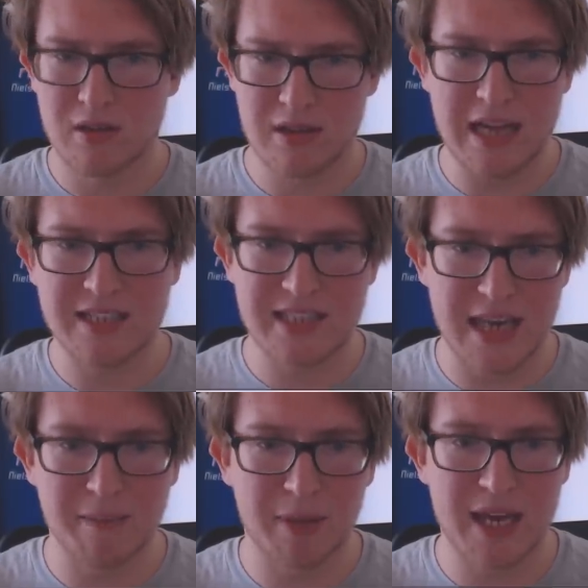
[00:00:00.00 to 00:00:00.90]
that's
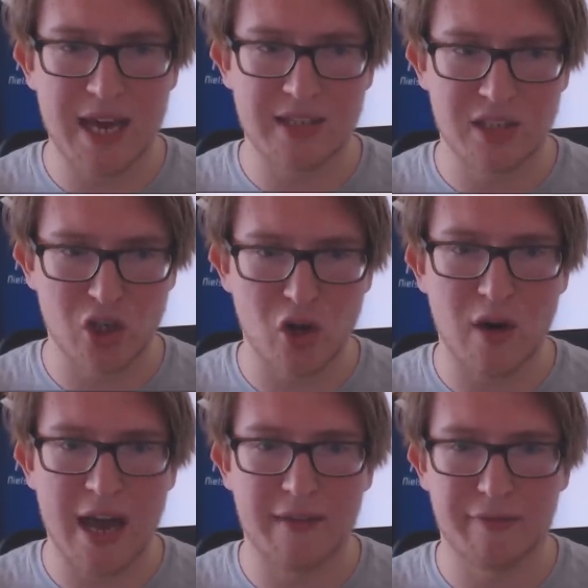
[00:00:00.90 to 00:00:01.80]
10 players and you don't
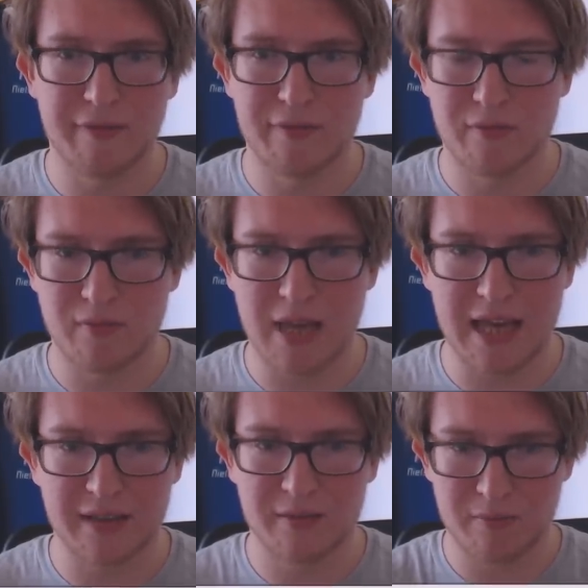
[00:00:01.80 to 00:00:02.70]
have
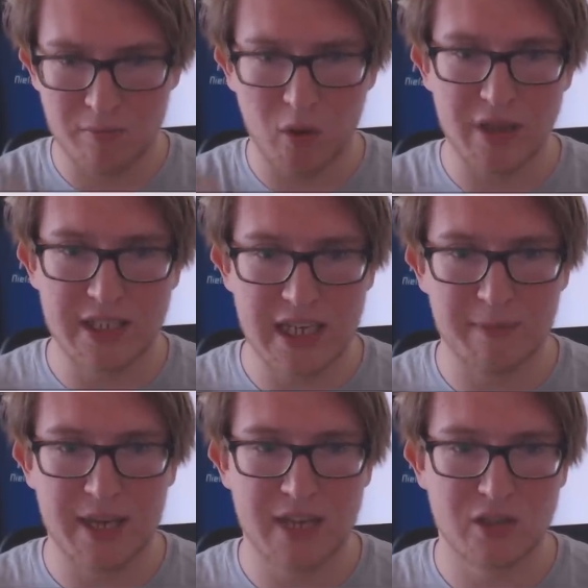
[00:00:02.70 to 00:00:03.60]
like more than 10
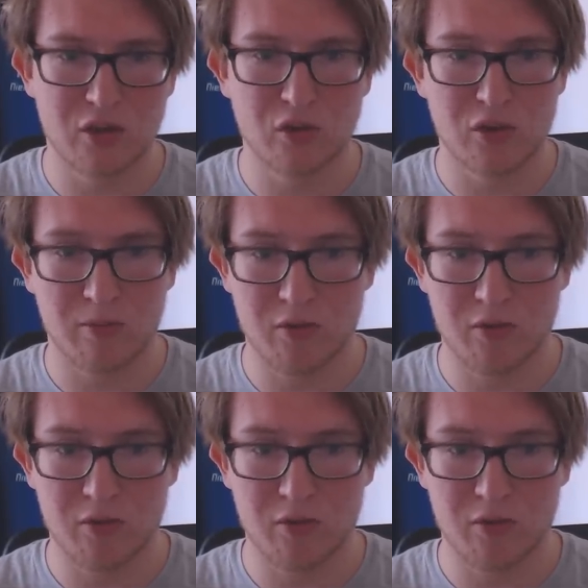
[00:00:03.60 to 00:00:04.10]
players to choose from.